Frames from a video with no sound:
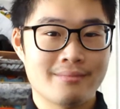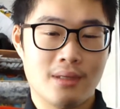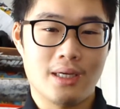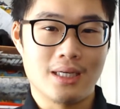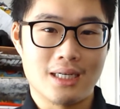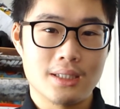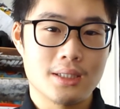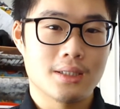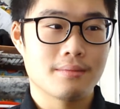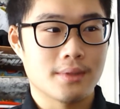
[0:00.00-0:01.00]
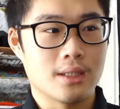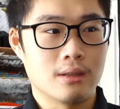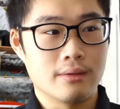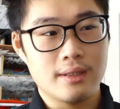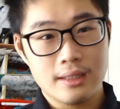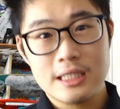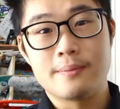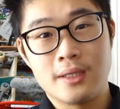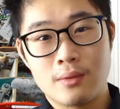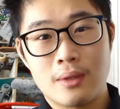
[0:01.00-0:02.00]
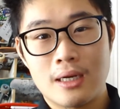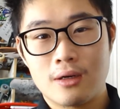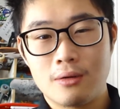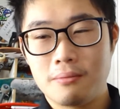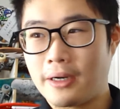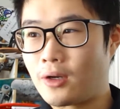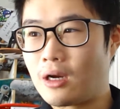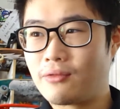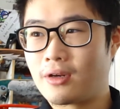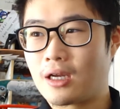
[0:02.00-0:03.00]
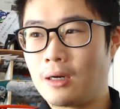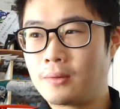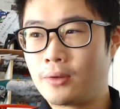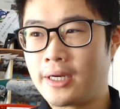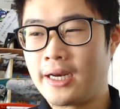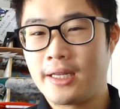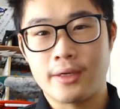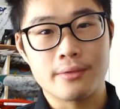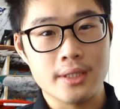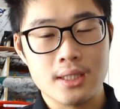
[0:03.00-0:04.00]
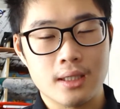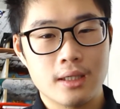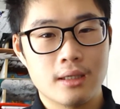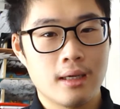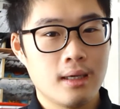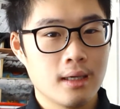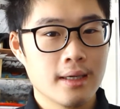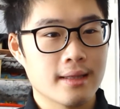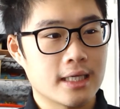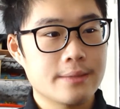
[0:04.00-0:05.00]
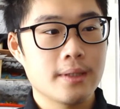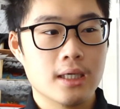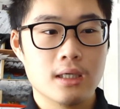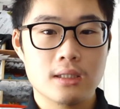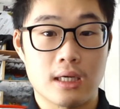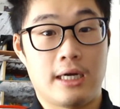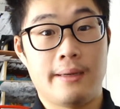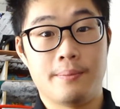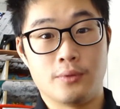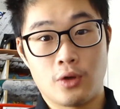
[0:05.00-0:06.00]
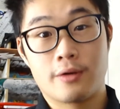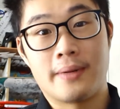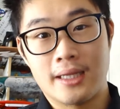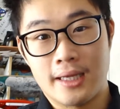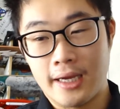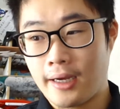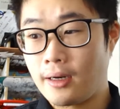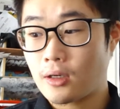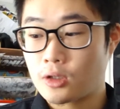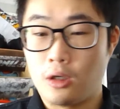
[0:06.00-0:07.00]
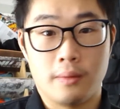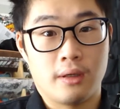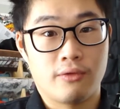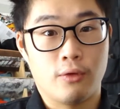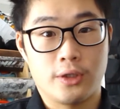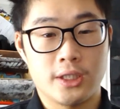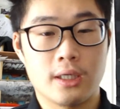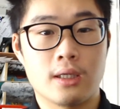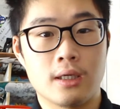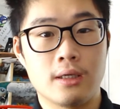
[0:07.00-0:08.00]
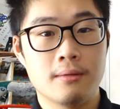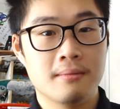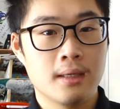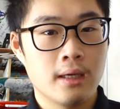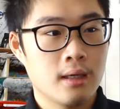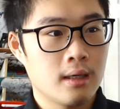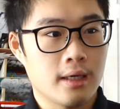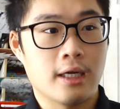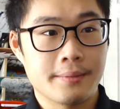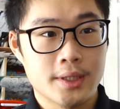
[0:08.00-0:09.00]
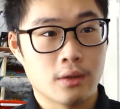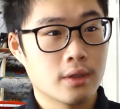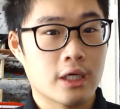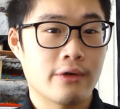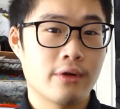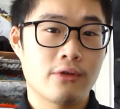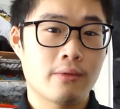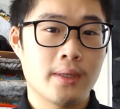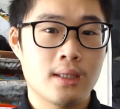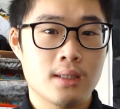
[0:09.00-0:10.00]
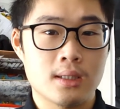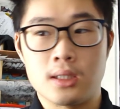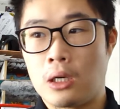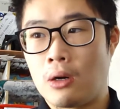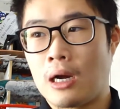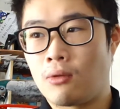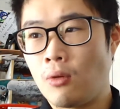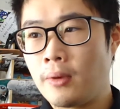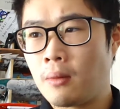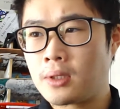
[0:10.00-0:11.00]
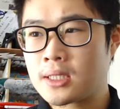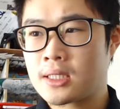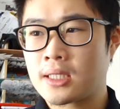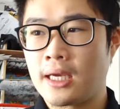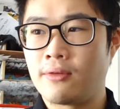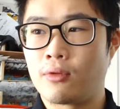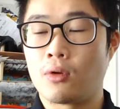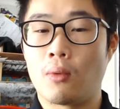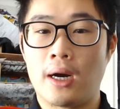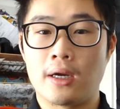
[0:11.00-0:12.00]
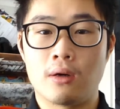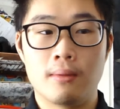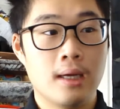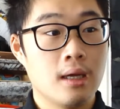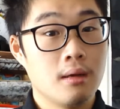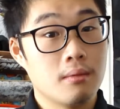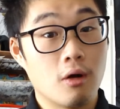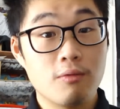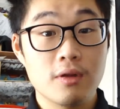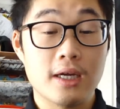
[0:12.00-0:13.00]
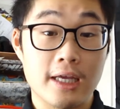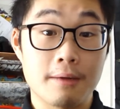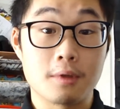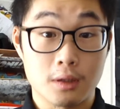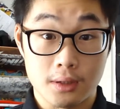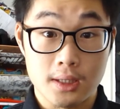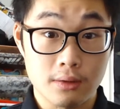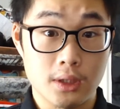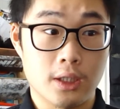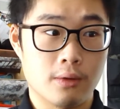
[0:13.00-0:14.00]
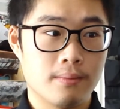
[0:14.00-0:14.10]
Hey guys, so it's been a while. I know I haven't uploaded anything recently. That's because I broke my leg in October, unfortunately. And I'm still recovering from it, so I won't be able to skate for a while. Hopefully I am cleared soon though.